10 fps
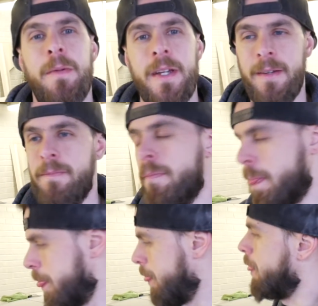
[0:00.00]
be
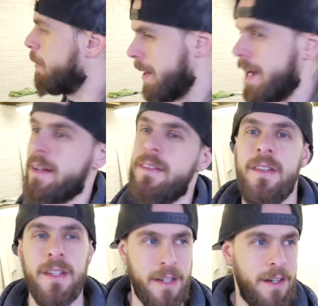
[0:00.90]
the bags on
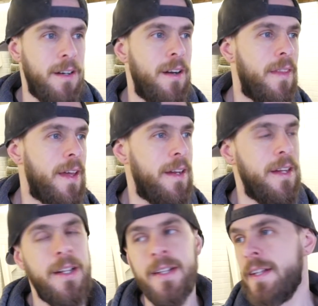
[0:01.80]
the car, and then
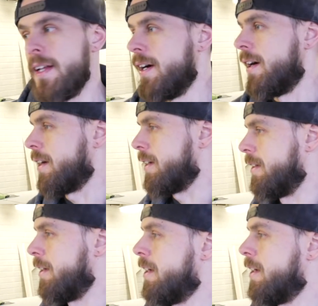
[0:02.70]
I can